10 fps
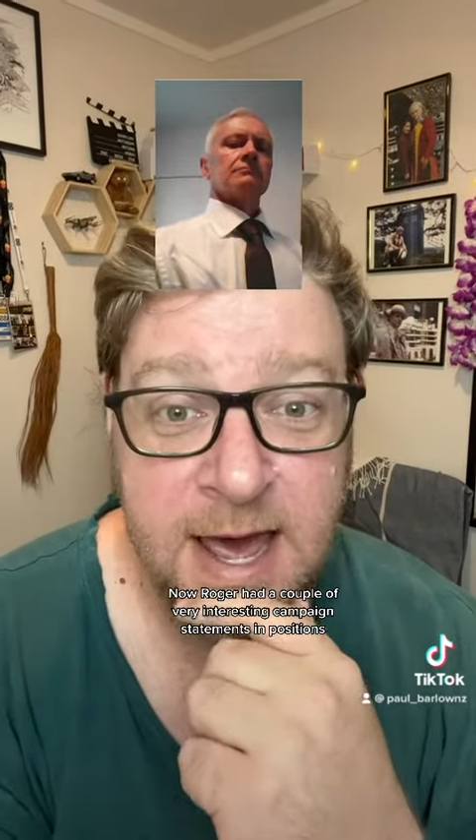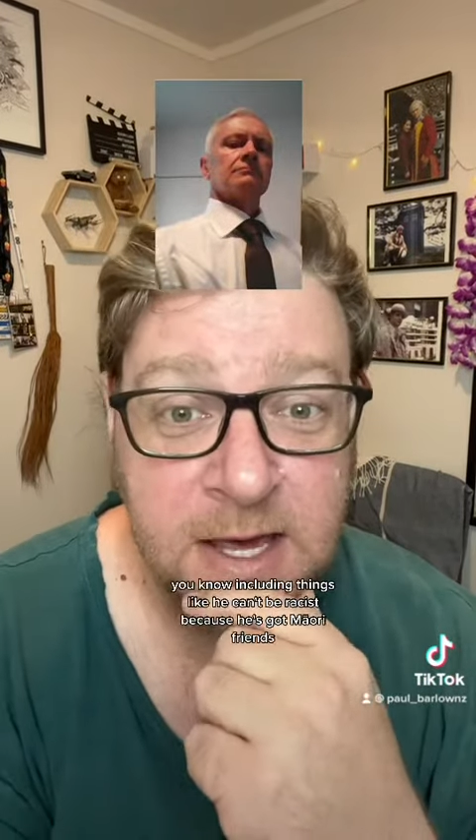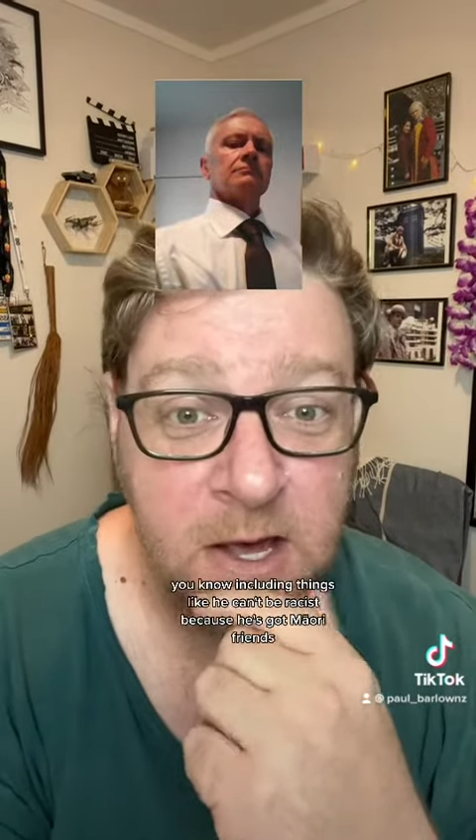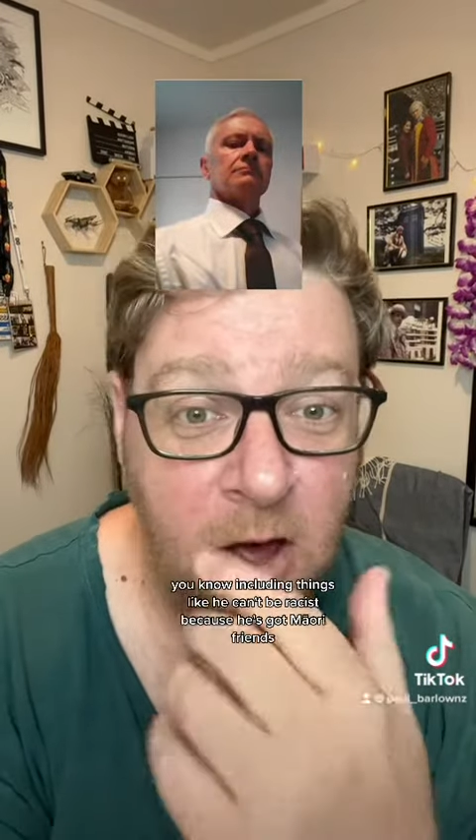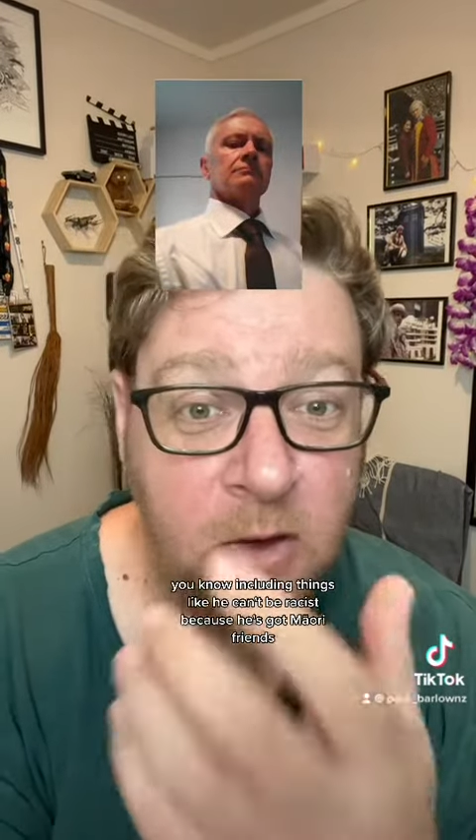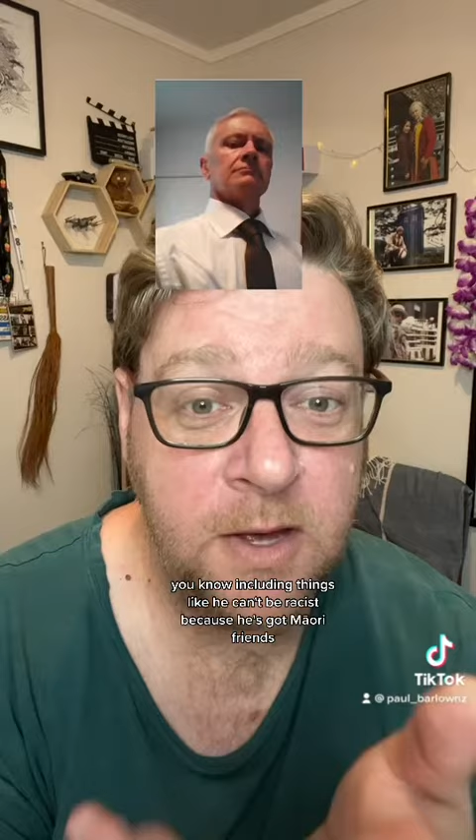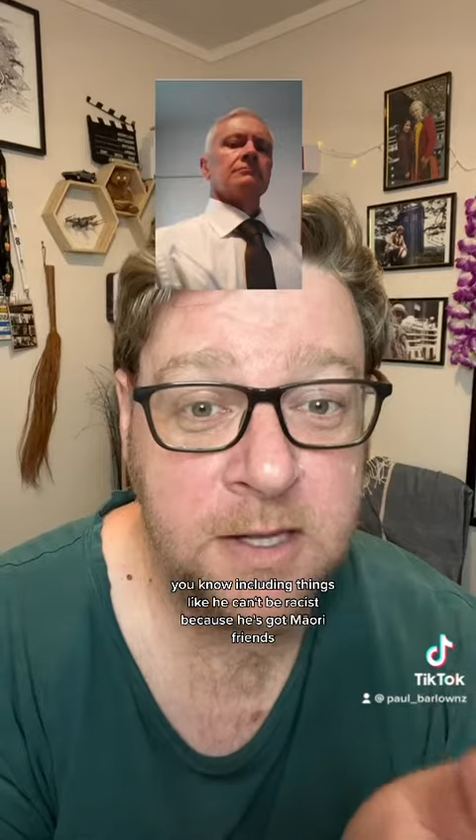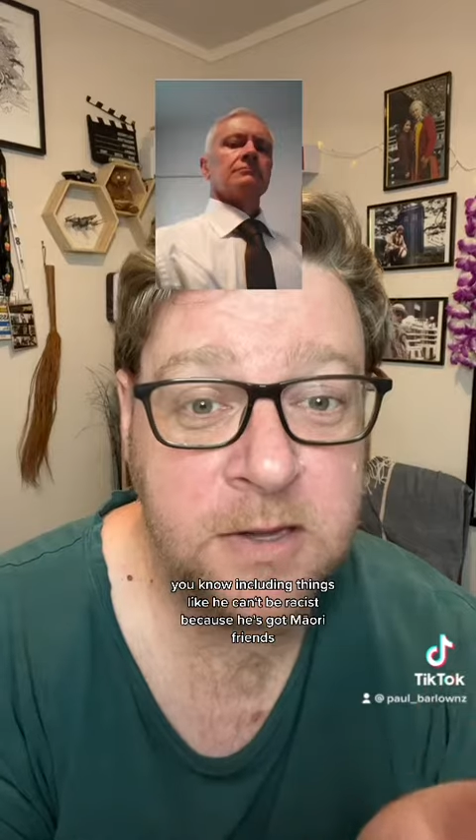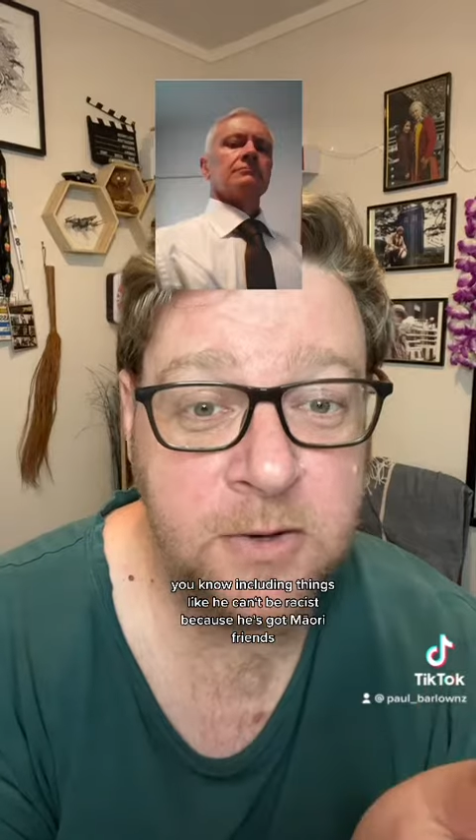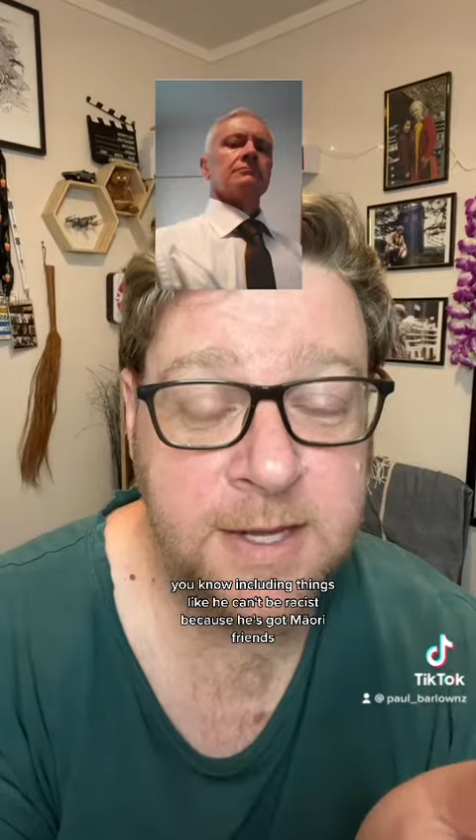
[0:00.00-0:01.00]

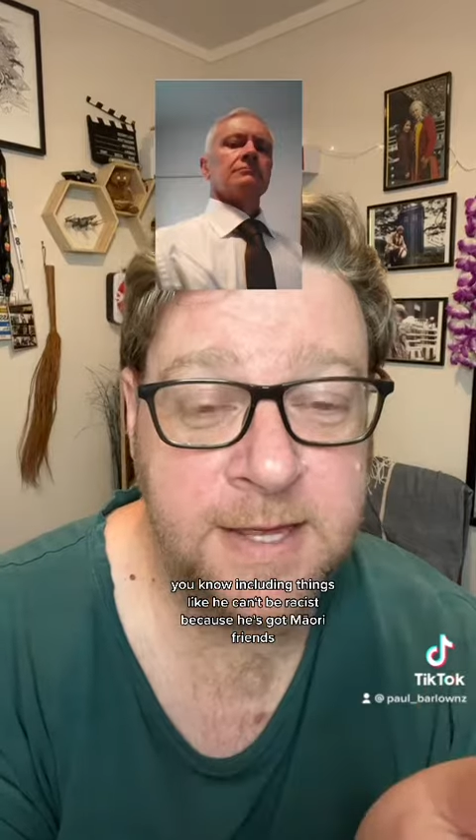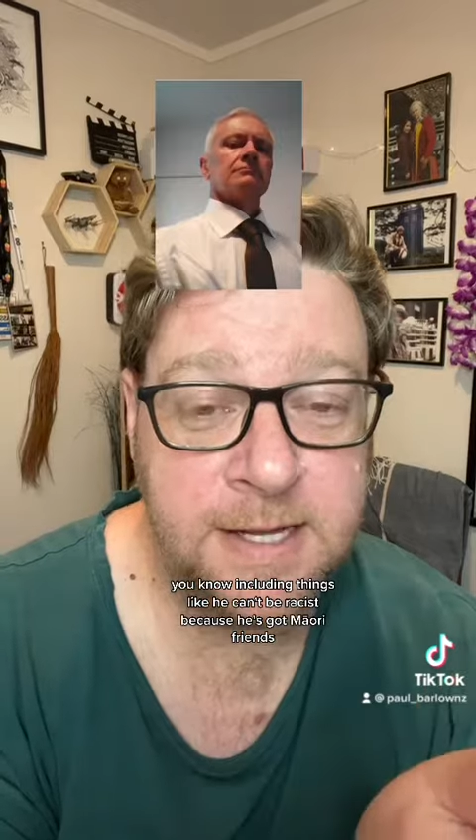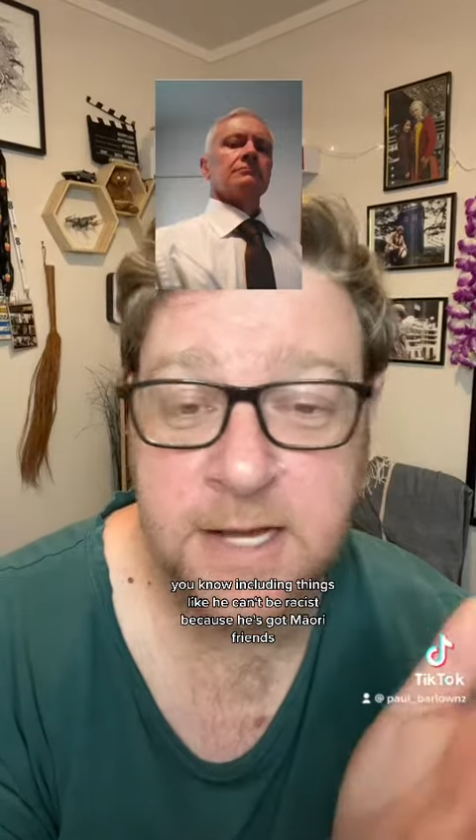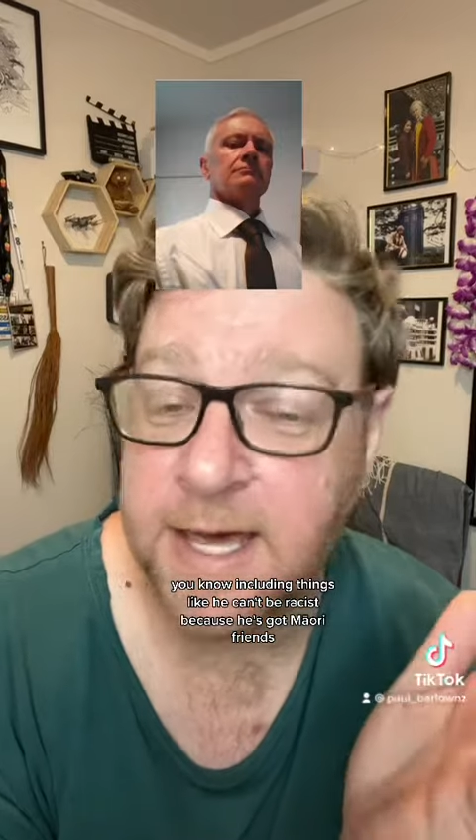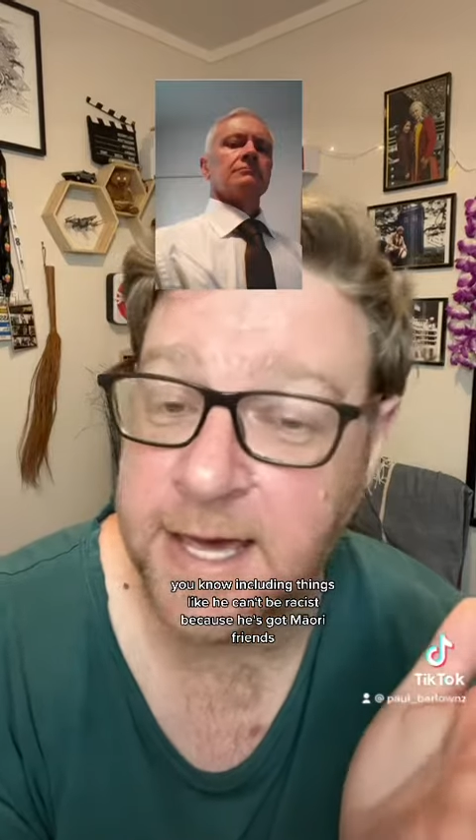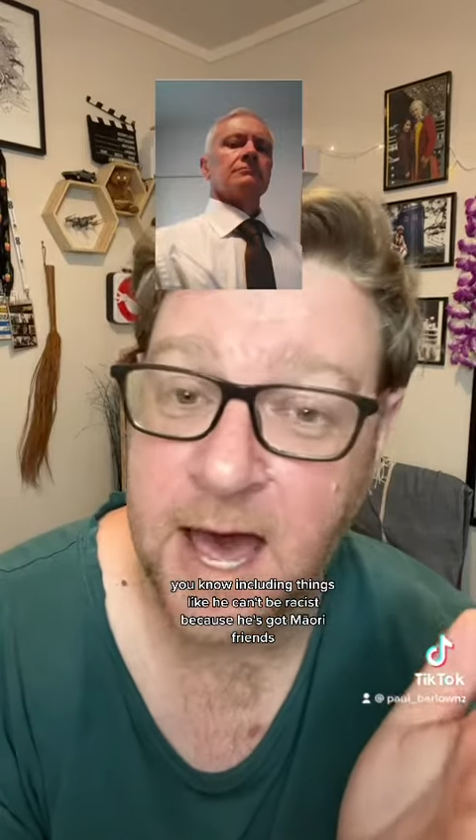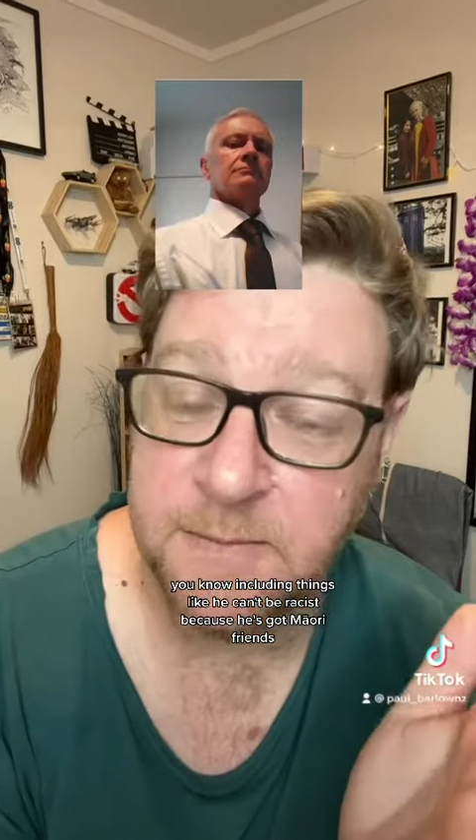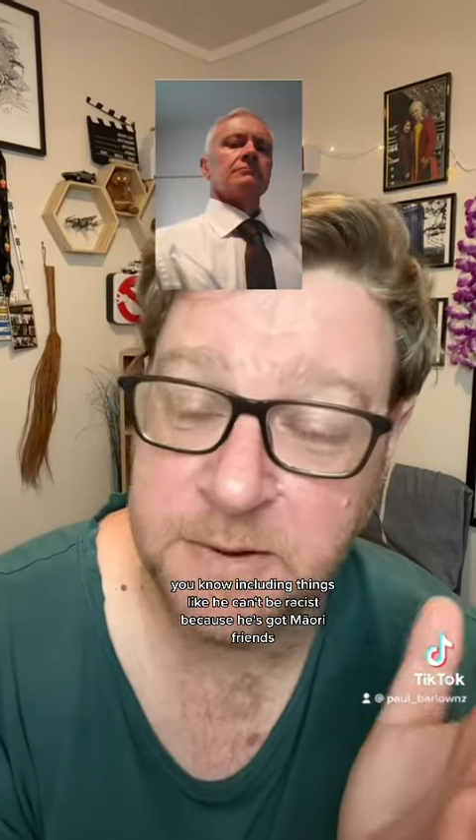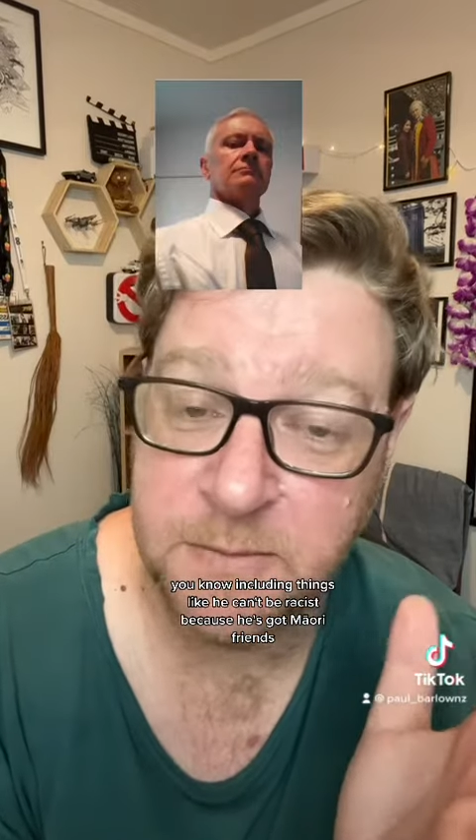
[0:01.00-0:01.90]
including things like he can't be